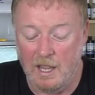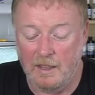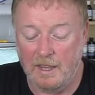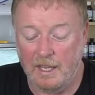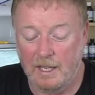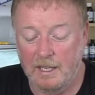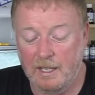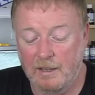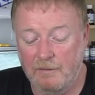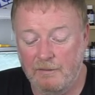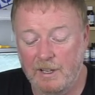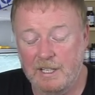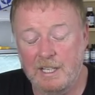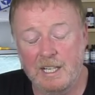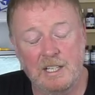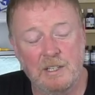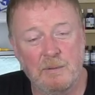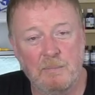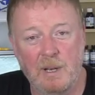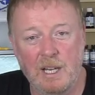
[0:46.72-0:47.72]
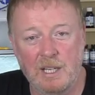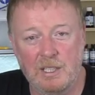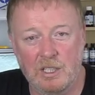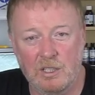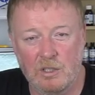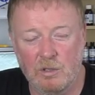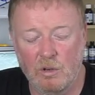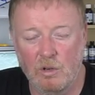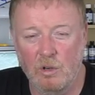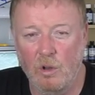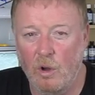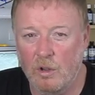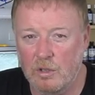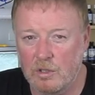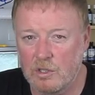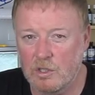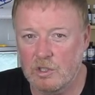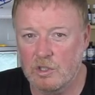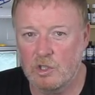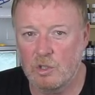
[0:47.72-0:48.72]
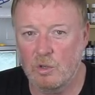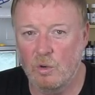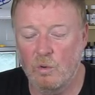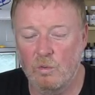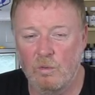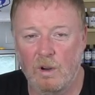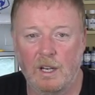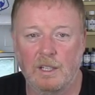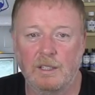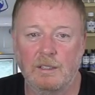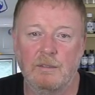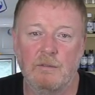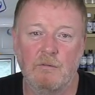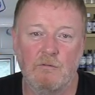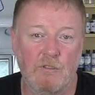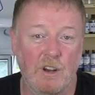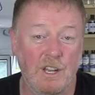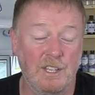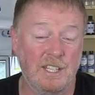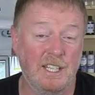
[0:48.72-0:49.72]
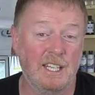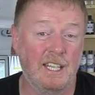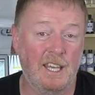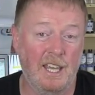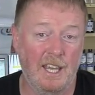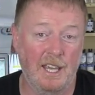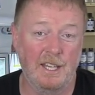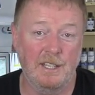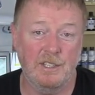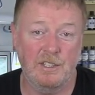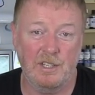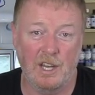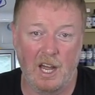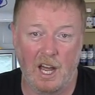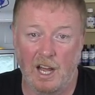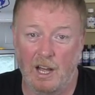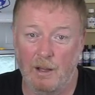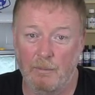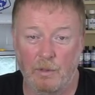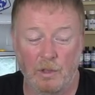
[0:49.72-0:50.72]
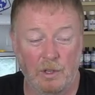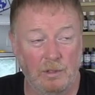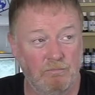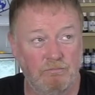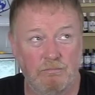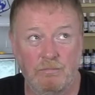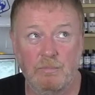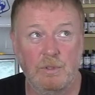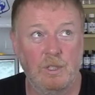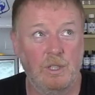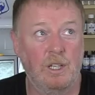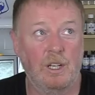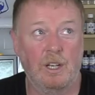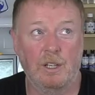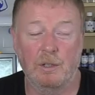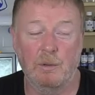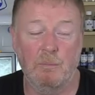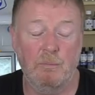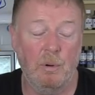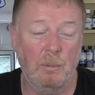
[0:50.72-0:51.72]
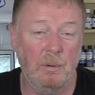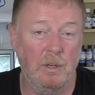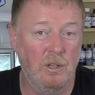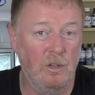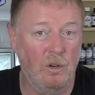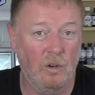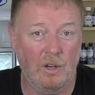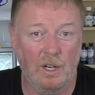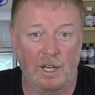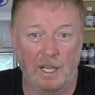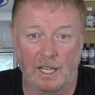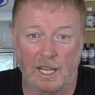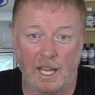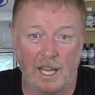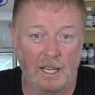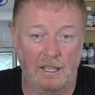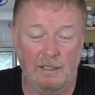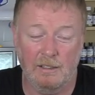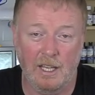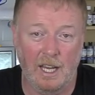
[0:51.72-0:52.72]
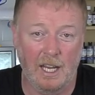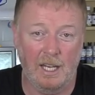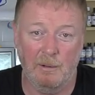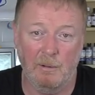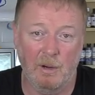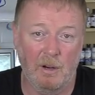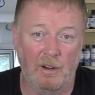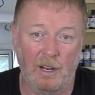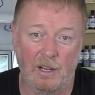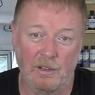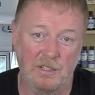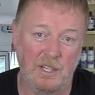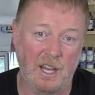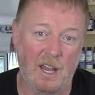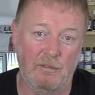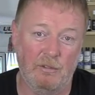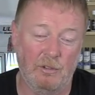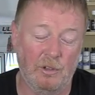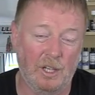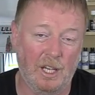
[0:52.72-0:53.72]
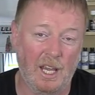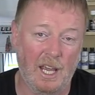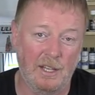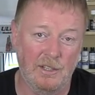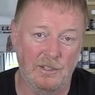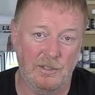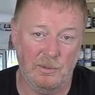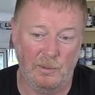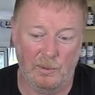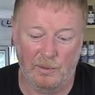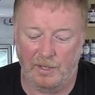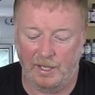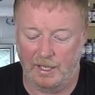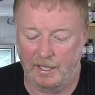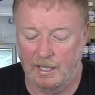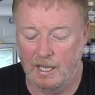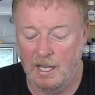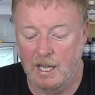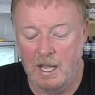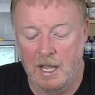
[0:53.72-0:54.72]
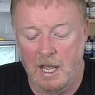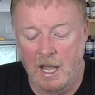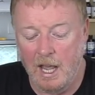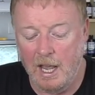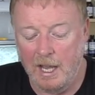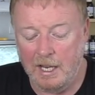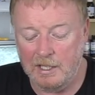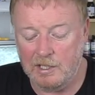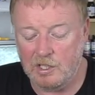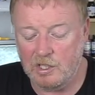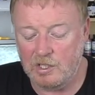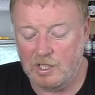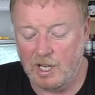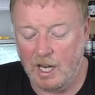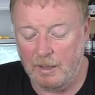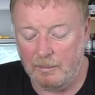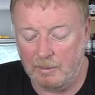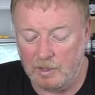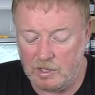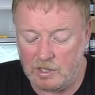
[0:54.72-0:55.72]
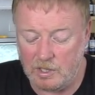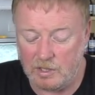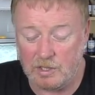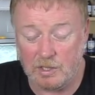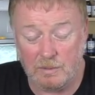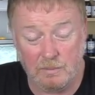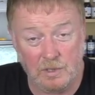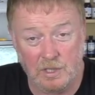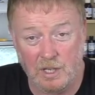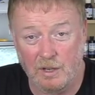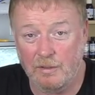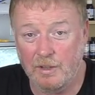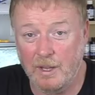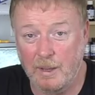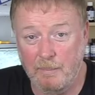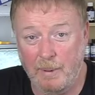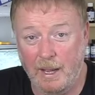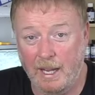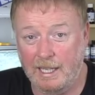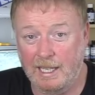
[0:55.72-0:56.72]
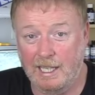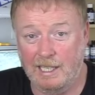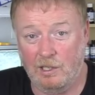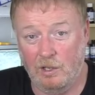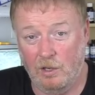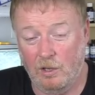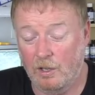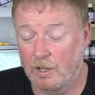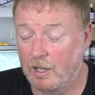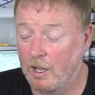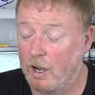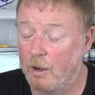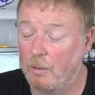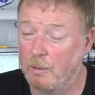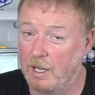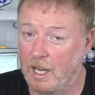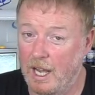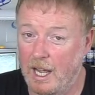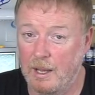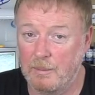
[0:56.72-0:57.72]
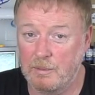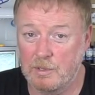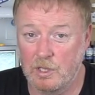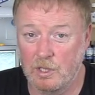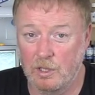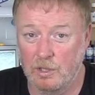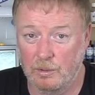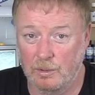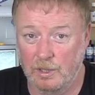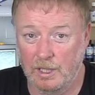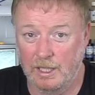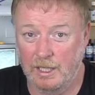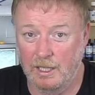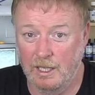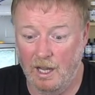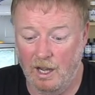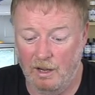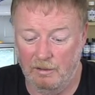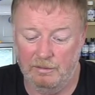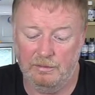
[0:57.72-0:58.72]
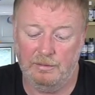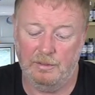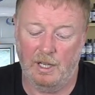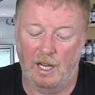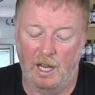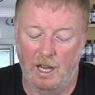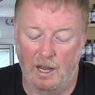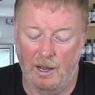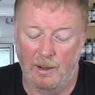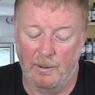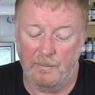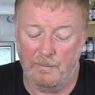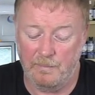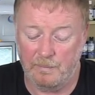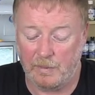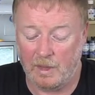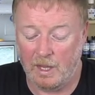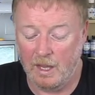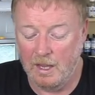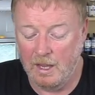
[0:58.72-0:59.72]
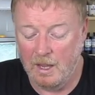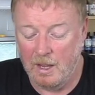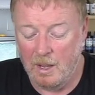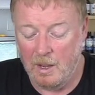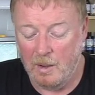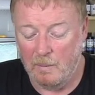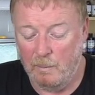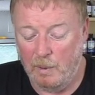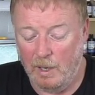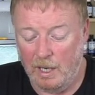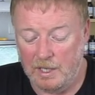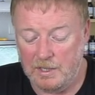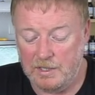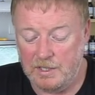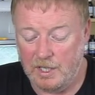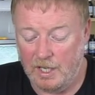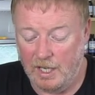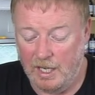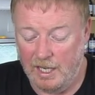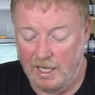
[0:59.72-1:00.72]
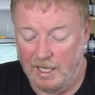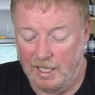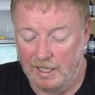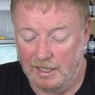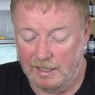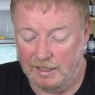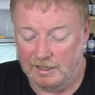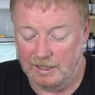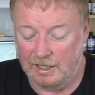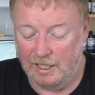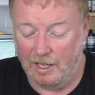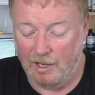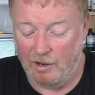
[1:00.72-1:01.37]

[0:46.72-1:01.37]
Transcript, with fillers: They Fantastic Plastic do a lot of short run resin kits um, that you know you're probably not going to get anywhere else ever again sort of thing and it's a shame because there's some stuff in their back catalogue that i would absolutely love um, but, uh, you